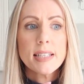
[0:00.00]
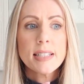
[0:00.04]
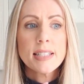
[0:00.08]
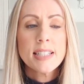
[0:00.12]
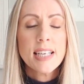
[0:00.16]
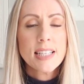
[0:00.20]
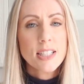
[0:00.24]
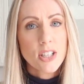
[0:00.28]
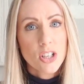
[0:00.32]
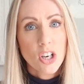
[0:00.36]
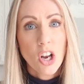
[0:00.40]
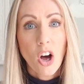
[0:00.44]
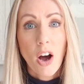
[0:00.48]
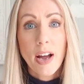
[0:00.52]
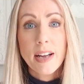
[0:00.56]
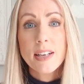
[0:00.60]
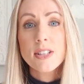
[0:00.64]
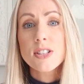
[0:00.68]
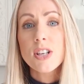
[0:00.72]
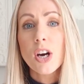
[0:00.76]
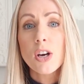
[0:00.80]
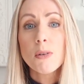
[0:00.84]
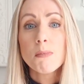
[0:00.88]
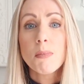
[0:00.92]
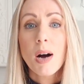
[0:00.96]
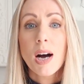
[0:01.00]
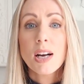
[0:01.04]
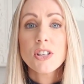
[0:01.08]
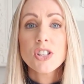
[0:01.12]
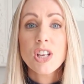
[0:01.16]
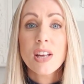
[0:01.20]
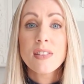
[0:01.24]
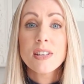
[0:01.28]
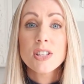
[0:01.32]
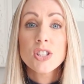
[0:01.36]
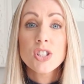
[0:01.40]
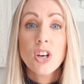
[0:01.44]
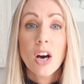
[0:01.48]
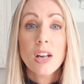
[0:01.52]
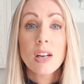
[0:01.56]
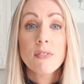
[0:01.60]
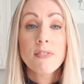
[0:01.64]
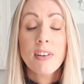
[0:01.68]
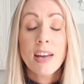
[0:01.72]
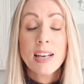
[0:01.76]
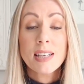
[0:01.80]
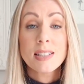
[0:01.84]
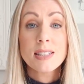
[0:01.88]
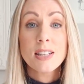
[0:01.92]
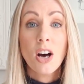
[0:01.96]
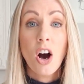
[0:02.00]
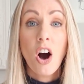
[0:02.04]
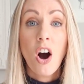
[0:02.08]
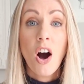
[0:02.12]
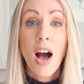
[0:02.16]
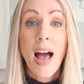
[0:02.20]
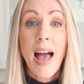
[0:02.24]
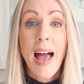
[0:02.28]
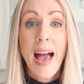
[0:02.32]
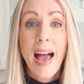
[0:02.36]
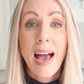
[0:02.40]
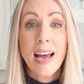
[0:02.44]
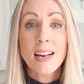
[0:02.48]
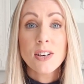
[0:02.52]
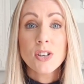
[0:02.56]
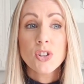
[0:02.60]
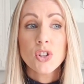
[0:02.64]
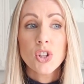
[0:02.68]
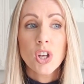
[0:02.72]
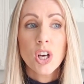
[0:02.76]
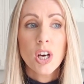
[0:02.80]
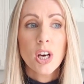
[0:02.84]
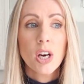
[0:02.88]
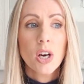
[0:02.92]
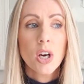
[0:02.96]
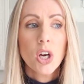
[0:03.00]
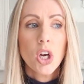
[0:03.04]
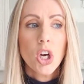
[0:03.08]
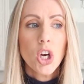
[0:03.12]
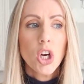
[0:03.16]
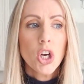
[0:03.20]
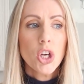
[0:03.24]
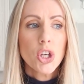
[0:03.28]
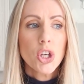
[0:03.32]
didn't like so much, and the side effects that I had that